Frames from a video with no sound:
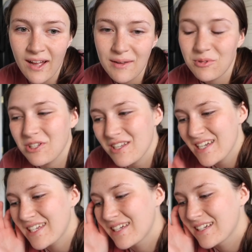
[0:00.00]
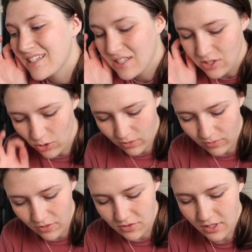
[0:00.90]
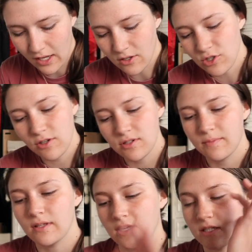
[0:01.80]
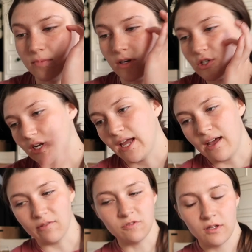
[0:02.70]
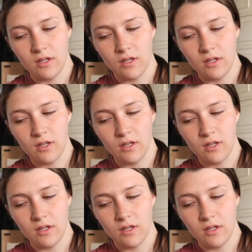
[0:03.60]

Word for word: I'm just like so confused. Like I'll show you some of the inspiration I have,